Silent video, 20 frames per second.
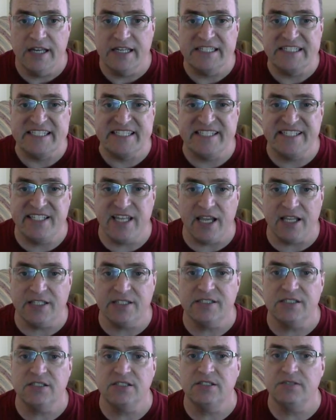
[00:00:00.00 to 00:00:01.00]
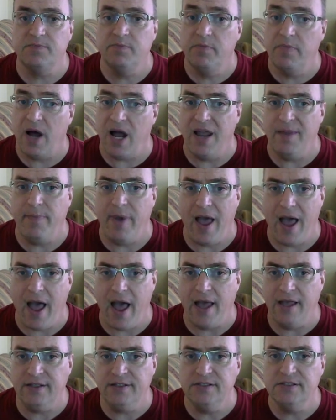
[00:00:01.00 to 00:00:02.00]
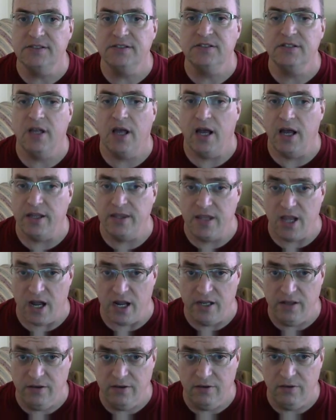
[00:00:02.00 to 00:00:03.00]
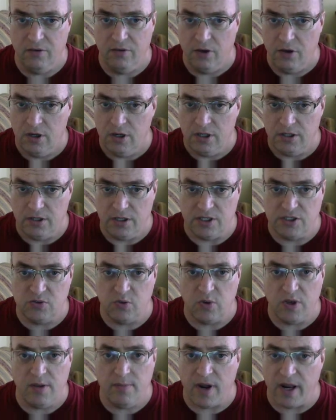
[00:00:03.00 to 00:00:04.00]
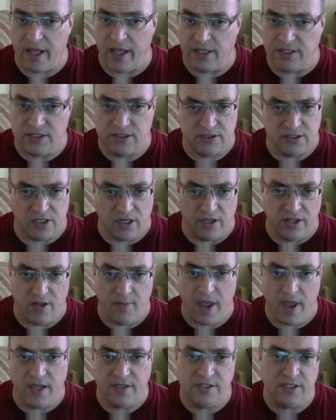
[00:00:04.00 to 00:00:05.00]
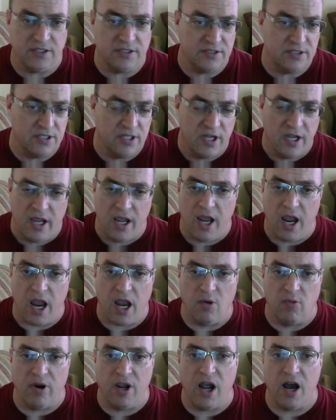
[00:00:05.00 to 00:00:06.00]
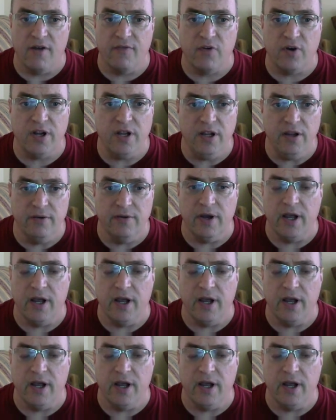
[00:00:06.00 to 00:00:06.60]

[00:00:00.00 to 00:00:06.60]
six bypass done this week, but I guess he's on the meds. He's in recovery.